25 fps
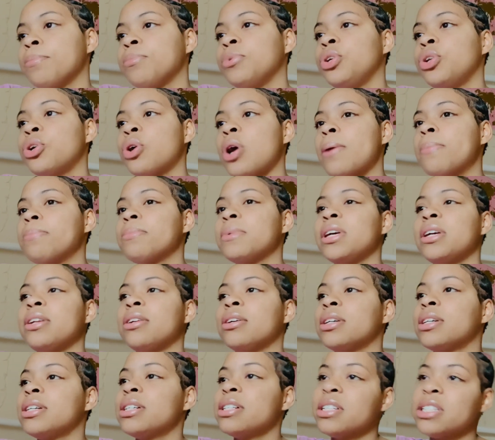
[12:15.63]
You know, I'm in
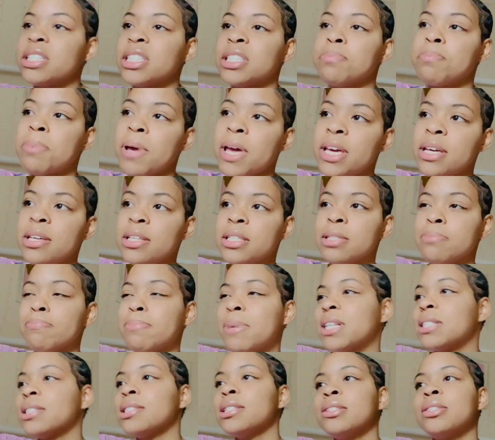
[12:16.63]
a good space.
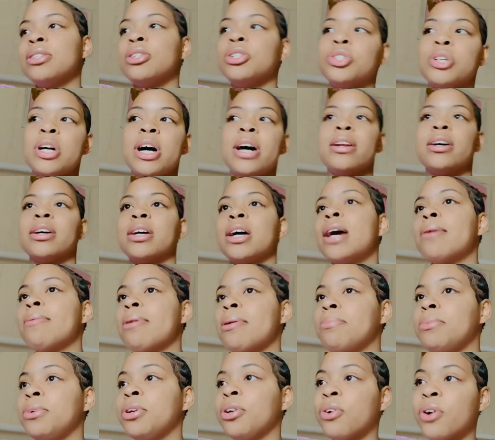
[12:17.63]
My sister tried to come
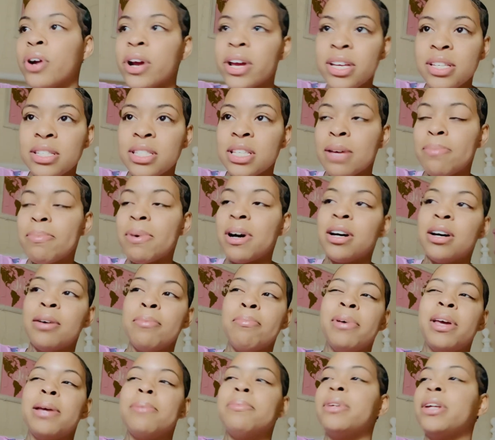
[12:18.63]
at me crazy about her
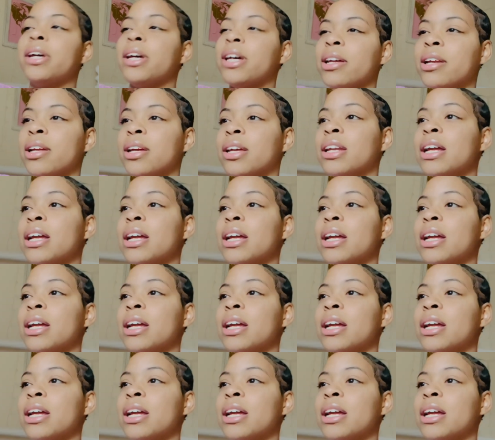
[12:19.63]
baby daddy.